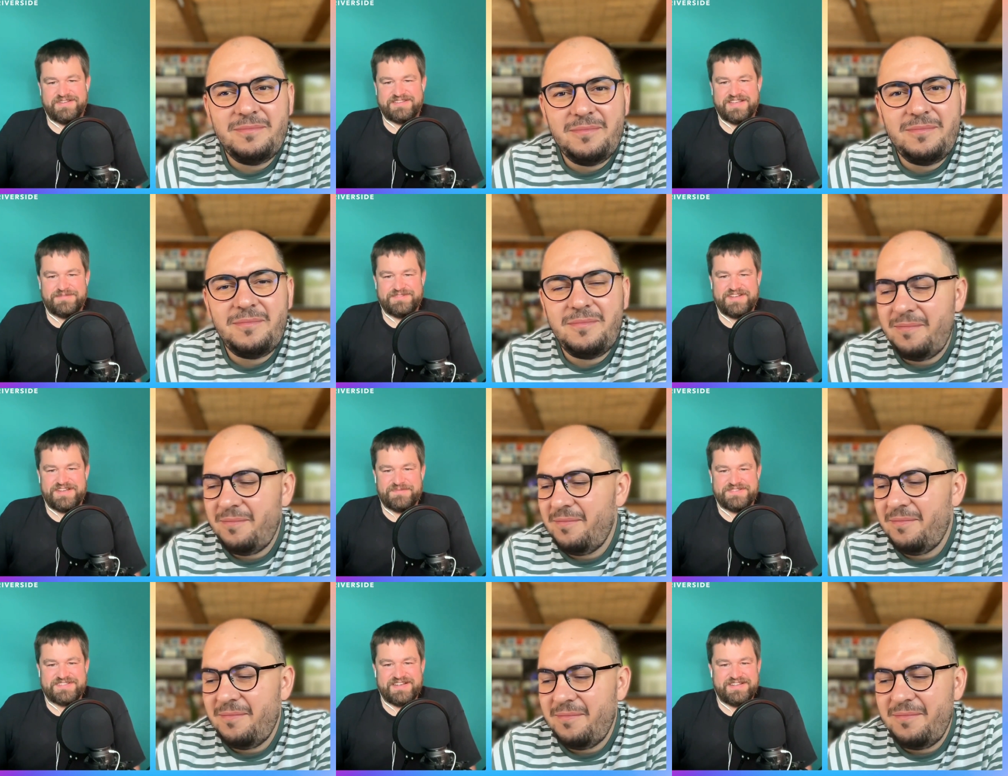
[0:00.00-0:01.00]
Speaker 1: the same time
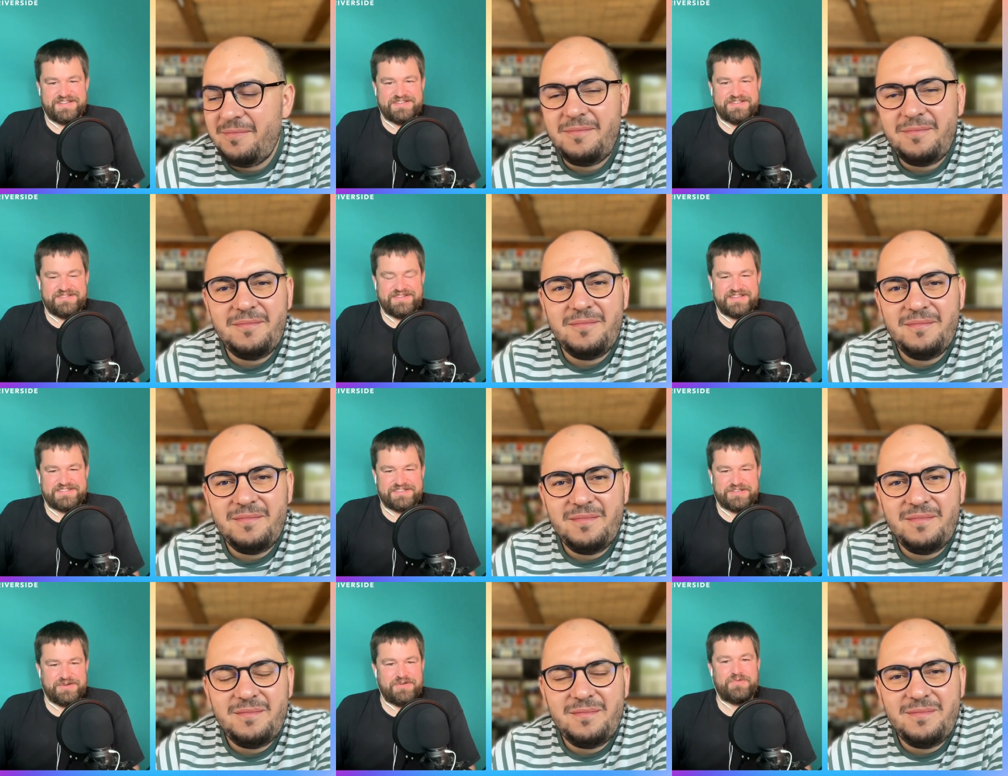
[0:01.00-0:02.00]
as telling you things that
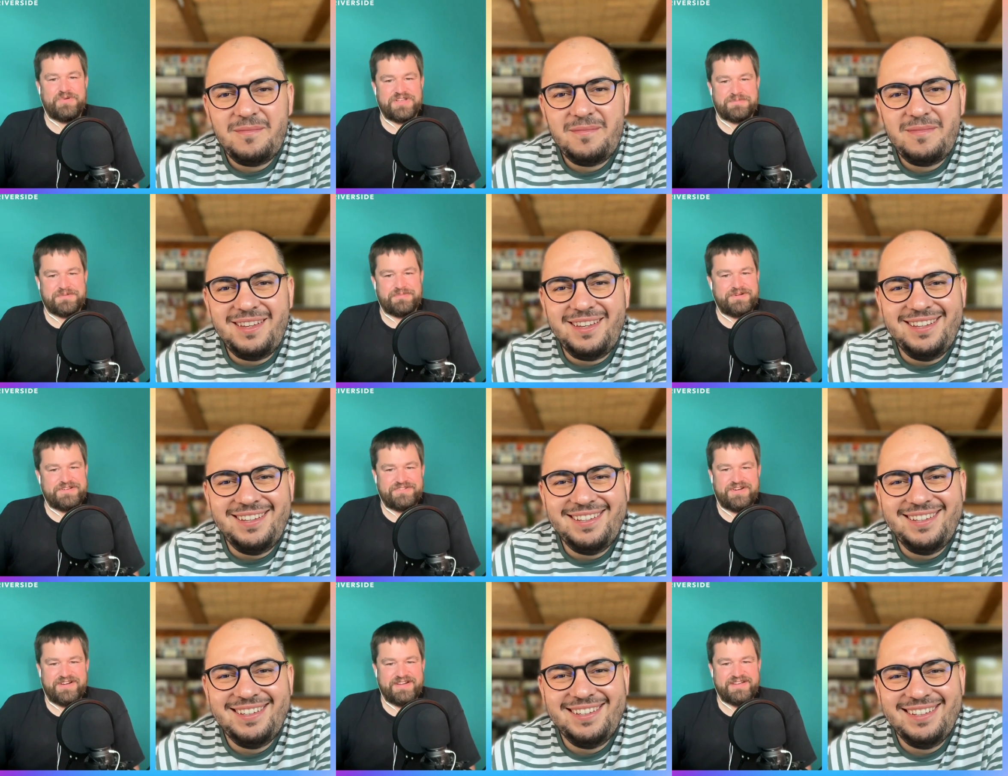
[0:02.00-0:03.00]
could otherwise be pretty
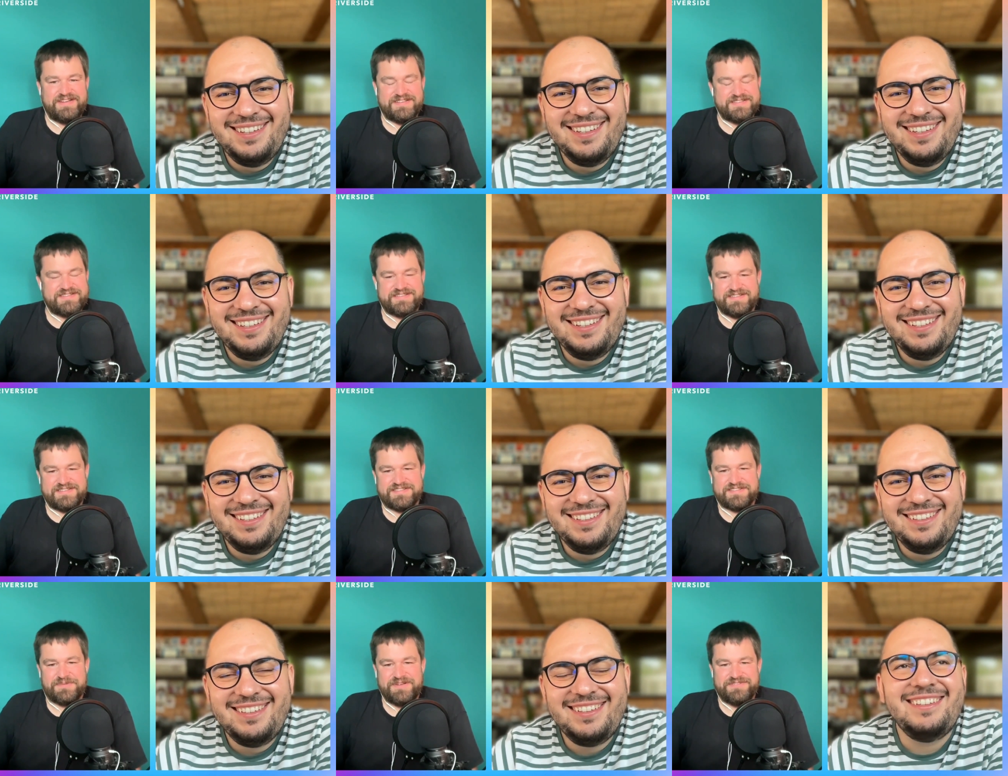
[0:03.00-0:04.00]
dry is is
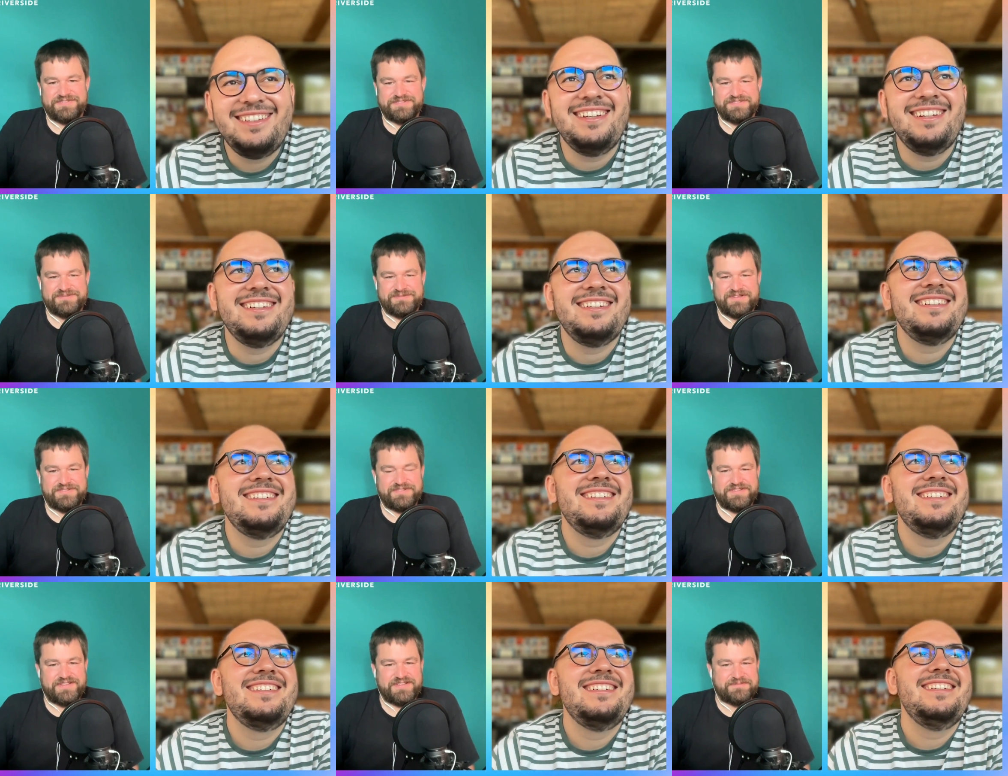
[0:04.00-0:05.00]
just a wonderful yeah.
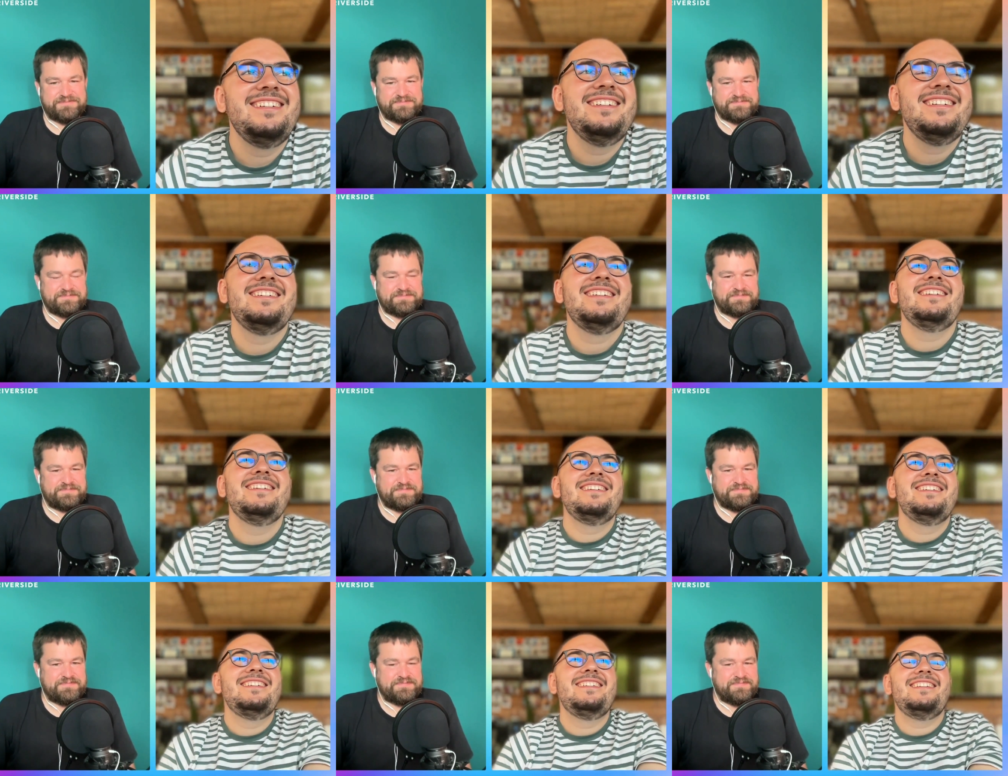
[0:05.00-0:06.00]
wonderful thing.
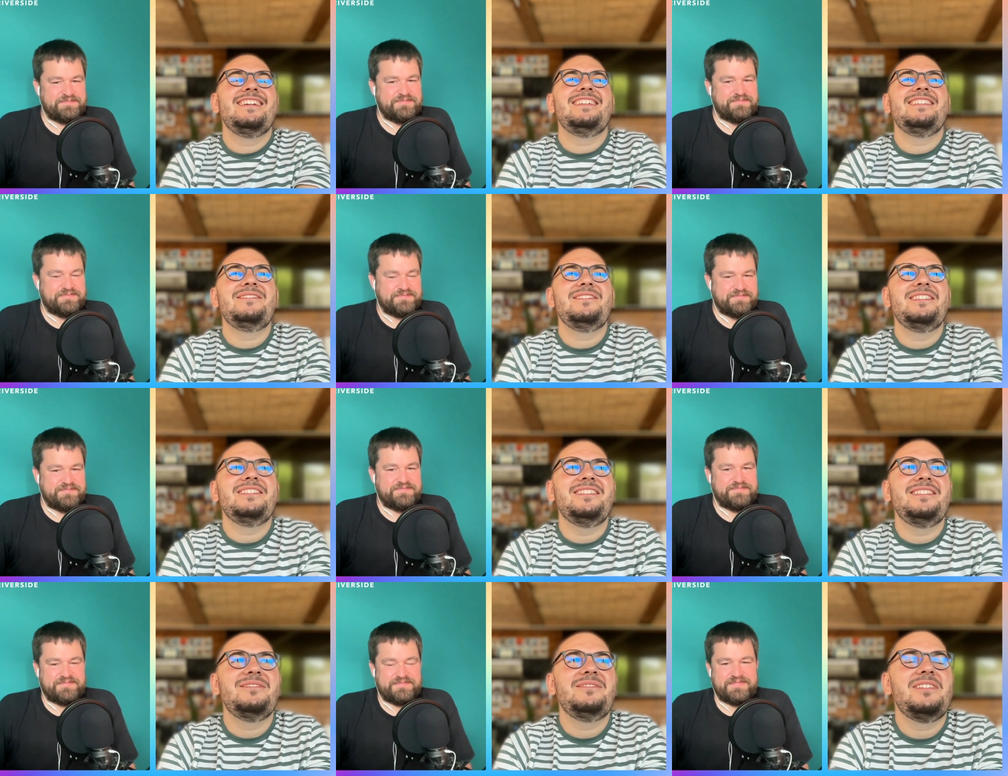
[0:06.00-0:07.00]
Speaker 2: No, definitely,
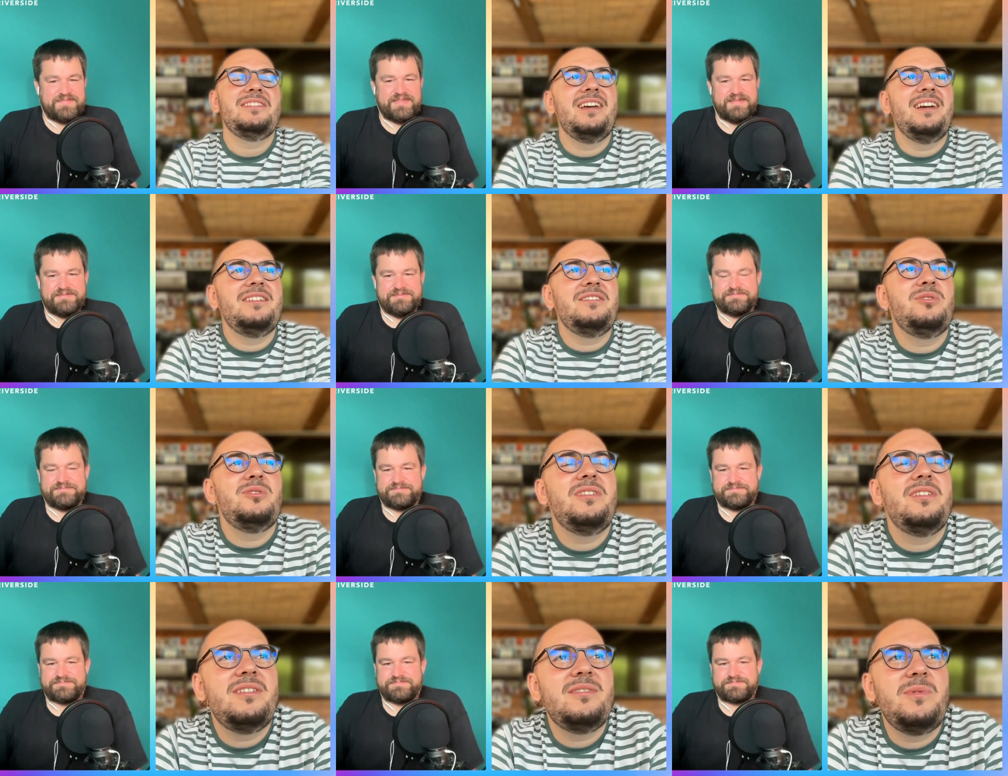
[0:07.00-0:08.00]
definitely. Yeah, I enjoyed
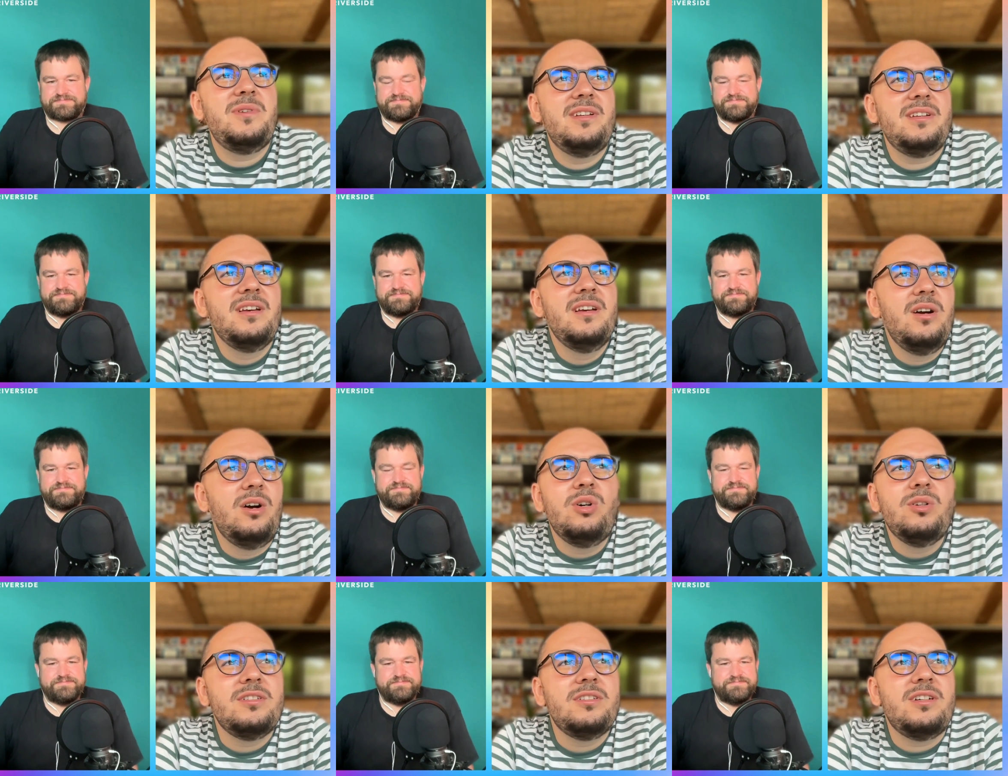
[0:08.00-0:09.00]
it as well. Like
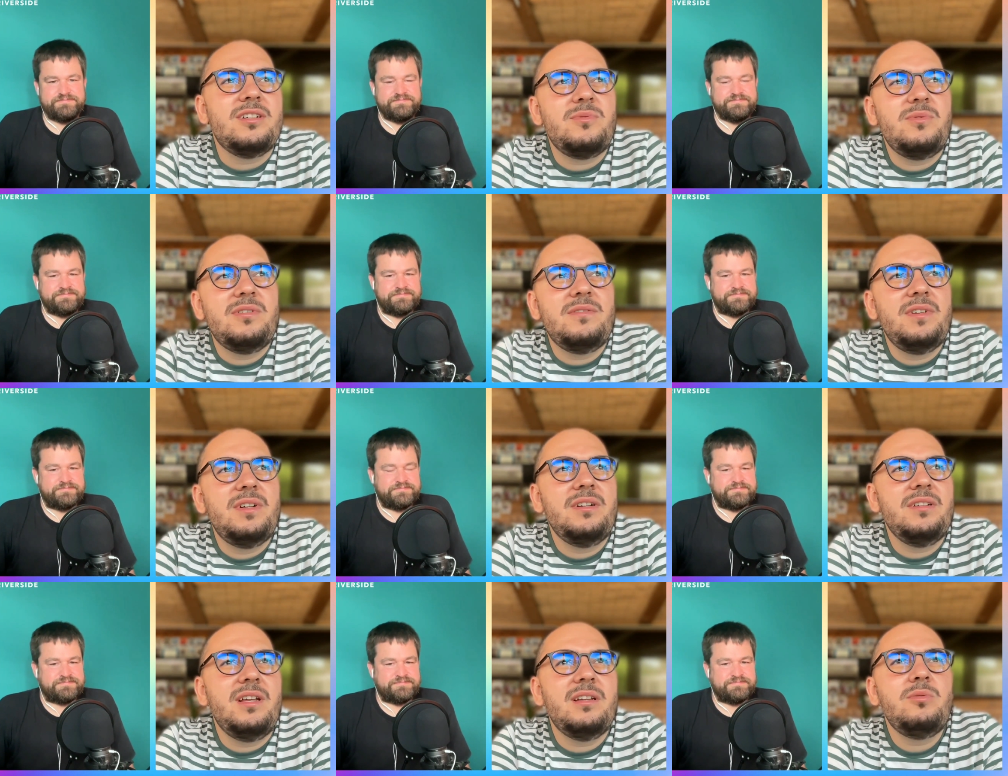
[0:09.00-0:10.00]
all the talks were very
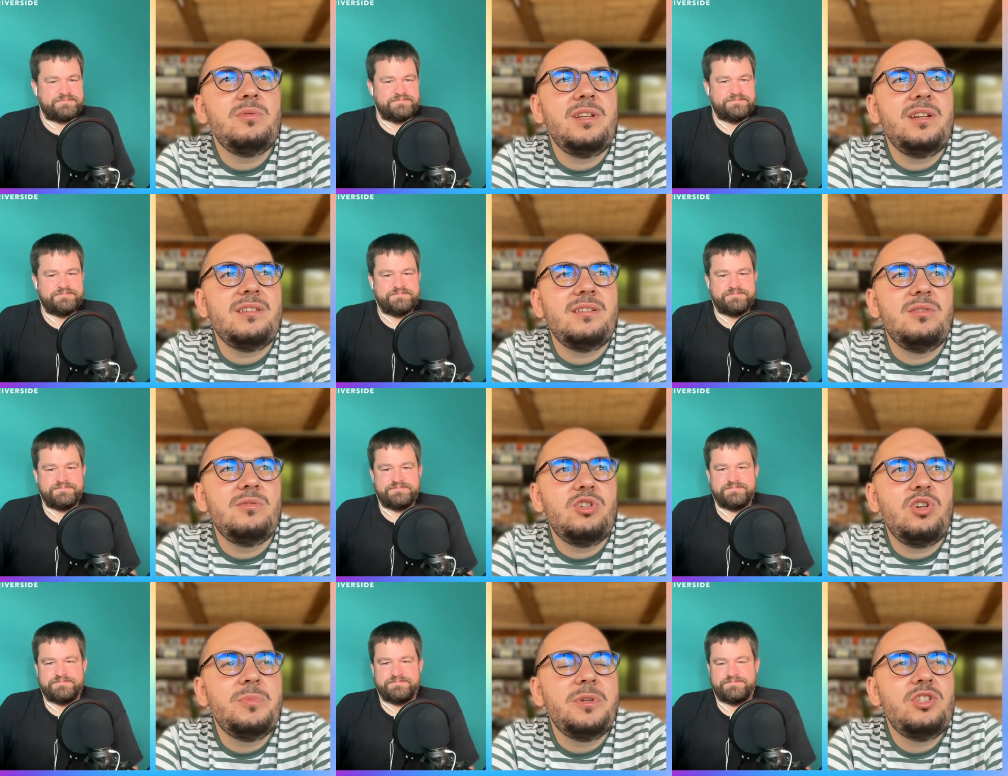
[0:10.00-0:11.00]
not only like you know
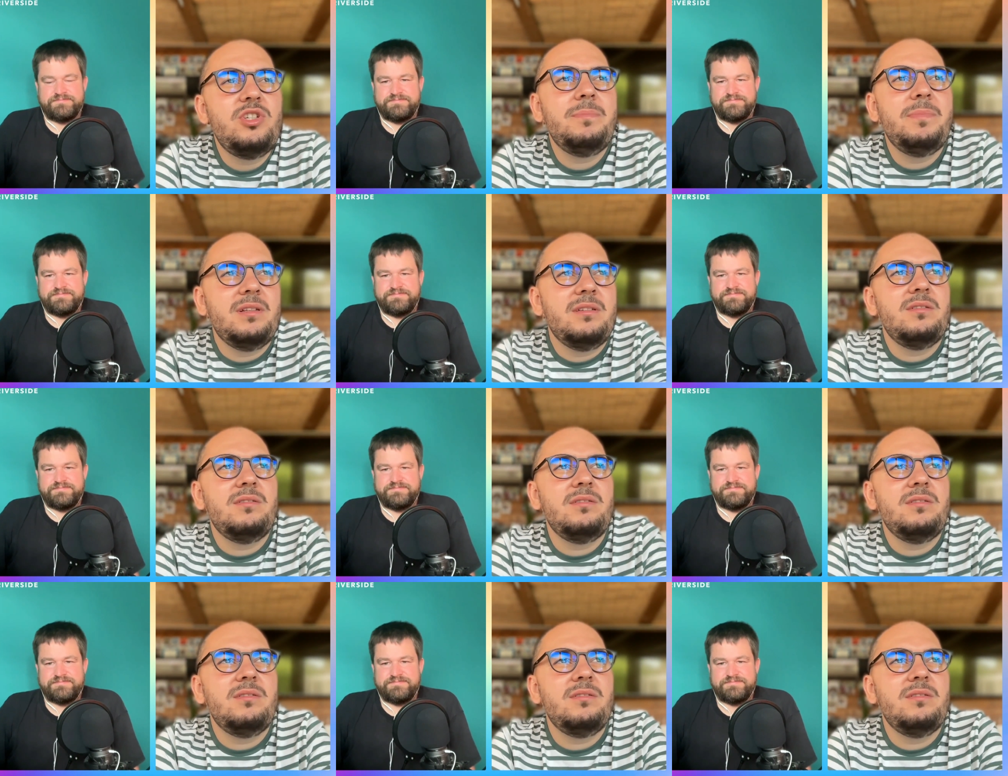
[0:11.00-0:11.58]
showmanship, but